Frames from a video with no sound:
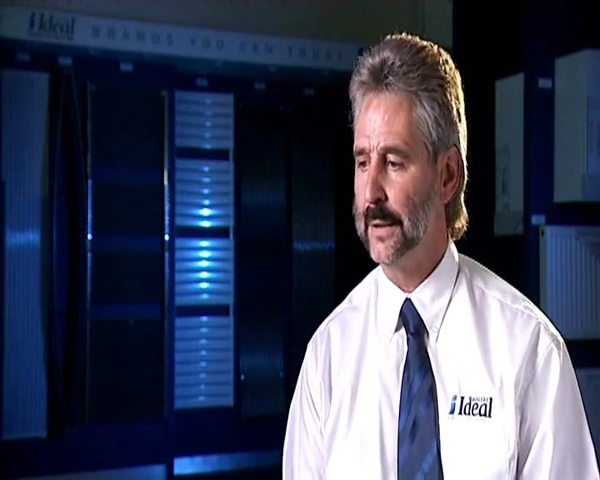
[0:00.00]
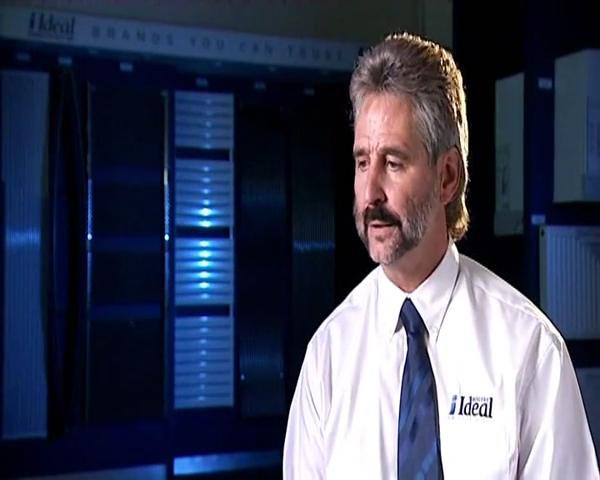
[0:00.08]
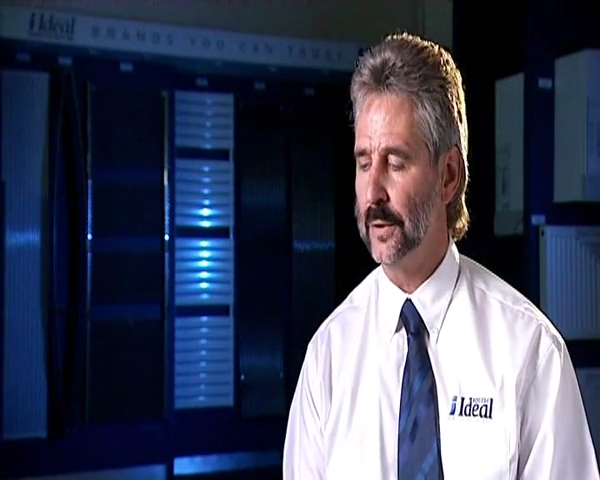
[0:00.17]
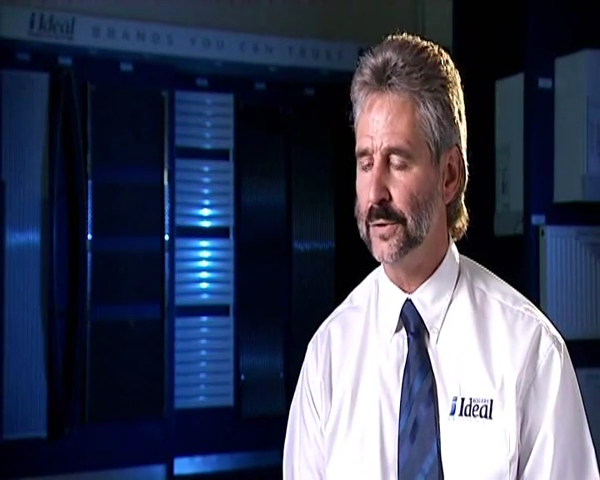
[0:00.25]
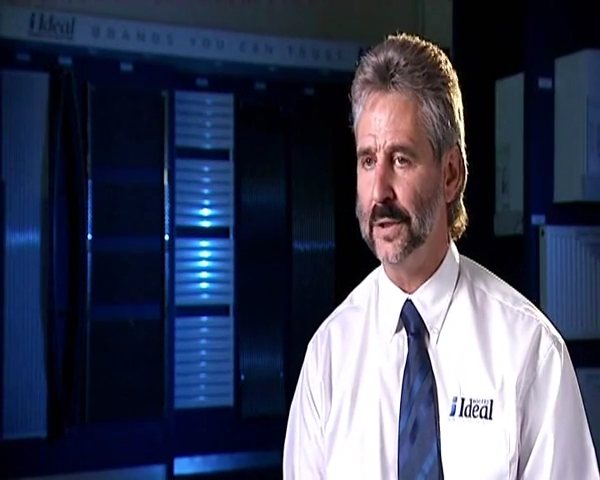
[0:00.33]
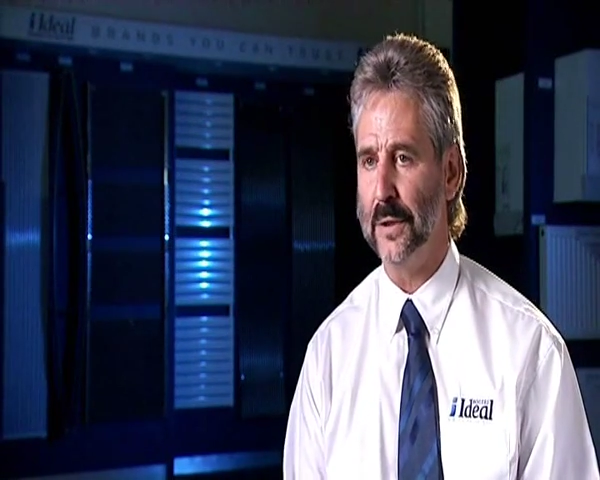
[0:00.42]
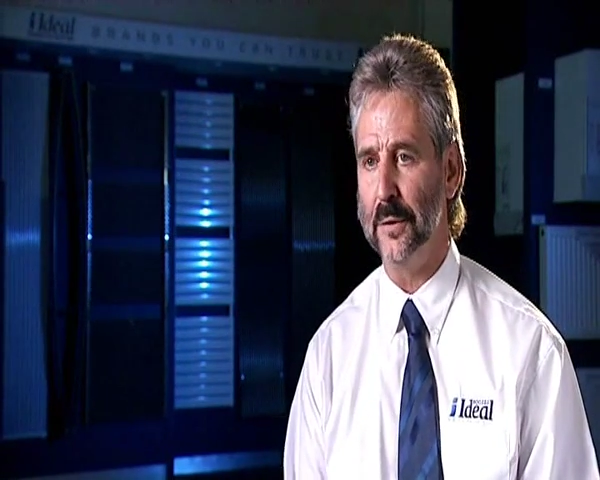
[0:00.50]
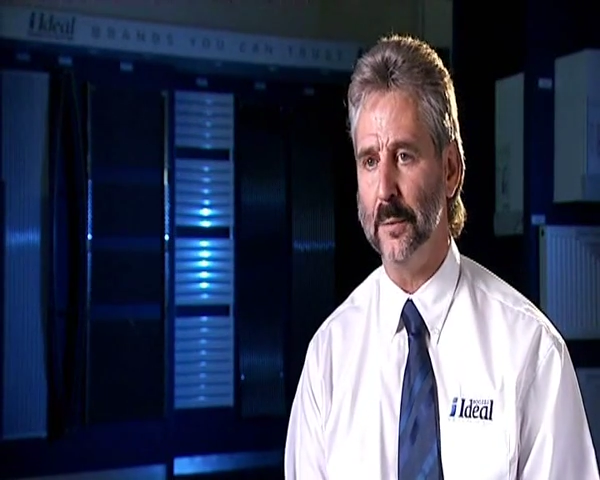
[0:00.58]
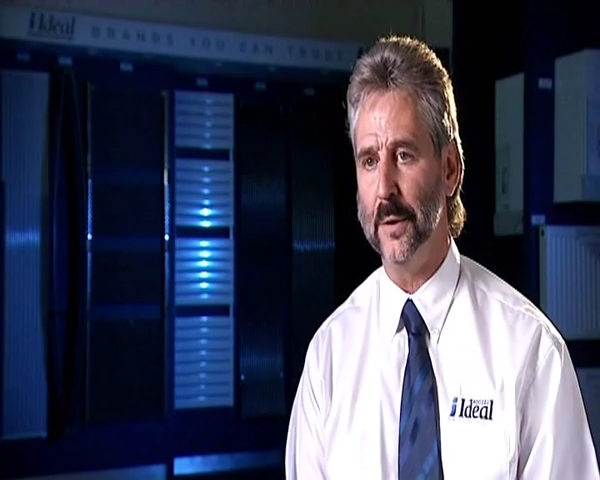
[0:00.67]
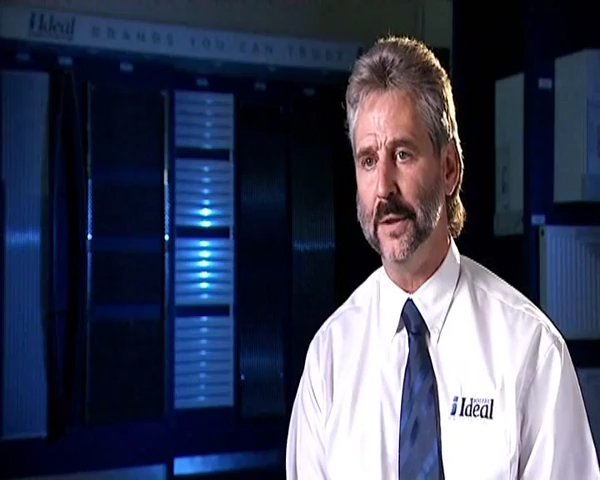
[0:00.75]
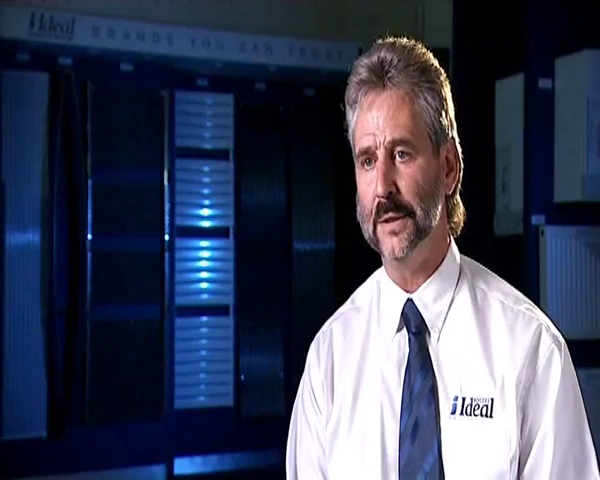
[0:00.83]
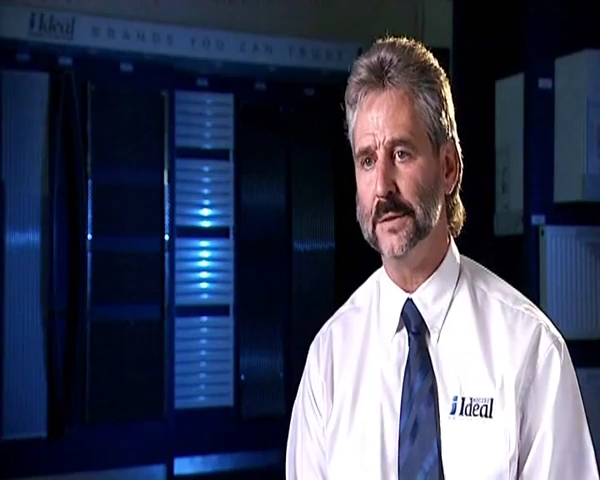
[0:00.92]
It costs a lot
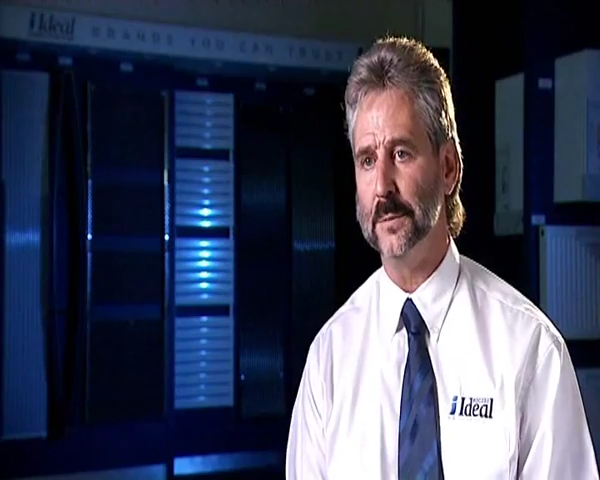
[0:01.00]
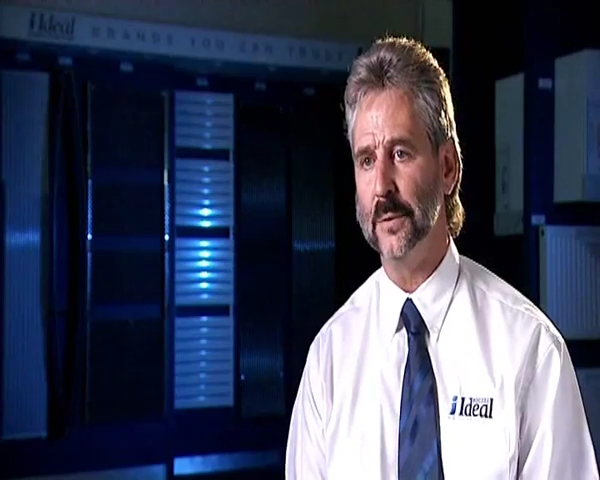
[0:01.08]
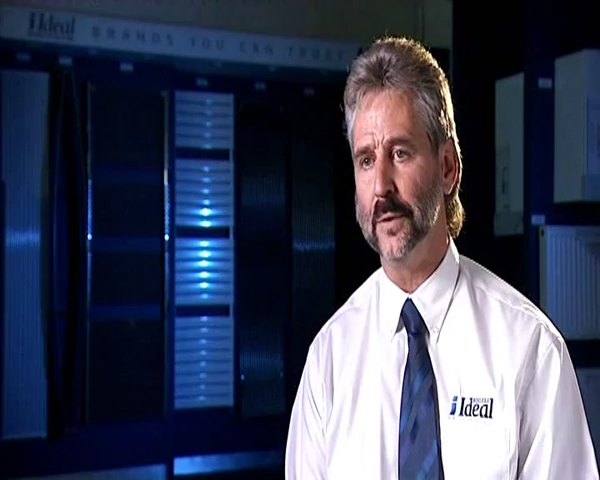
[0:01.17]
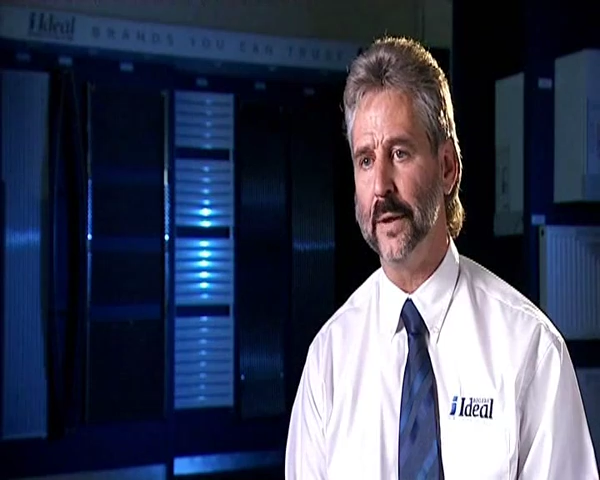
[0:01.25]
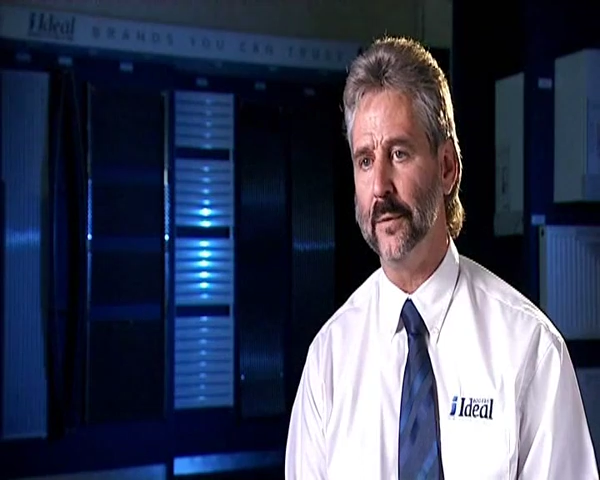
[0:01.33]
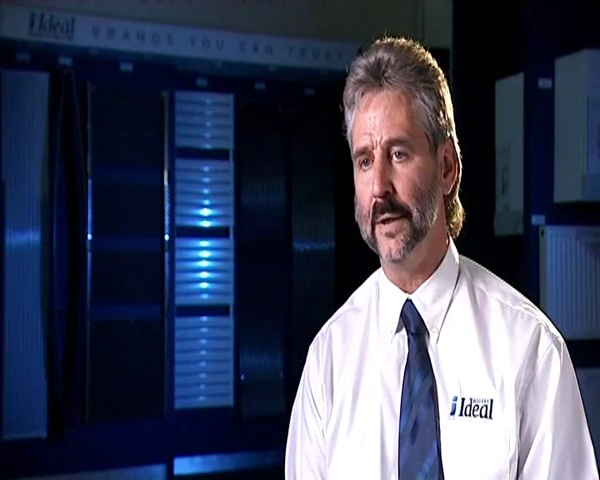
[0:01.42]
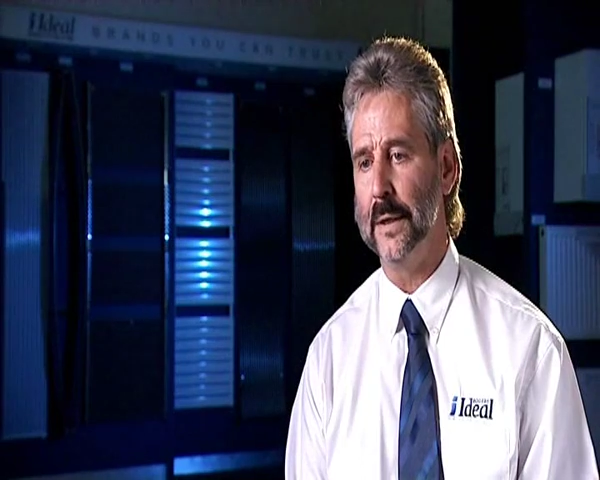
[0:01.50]
of money to put that